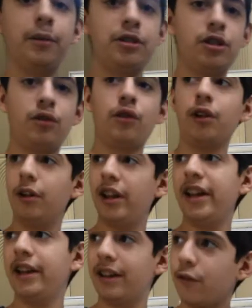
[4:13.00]
which is for
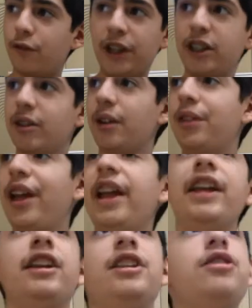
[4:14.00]
like figuring out the
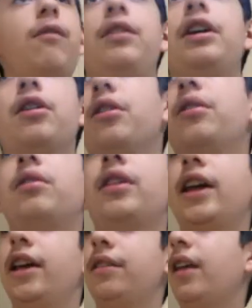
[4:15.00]
age of the Earth
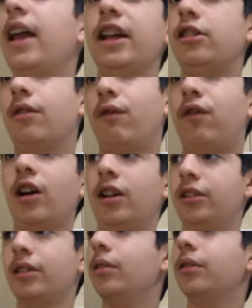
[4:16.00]
and the age of
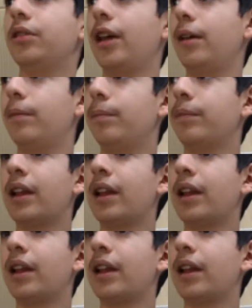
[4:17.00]
fossils, and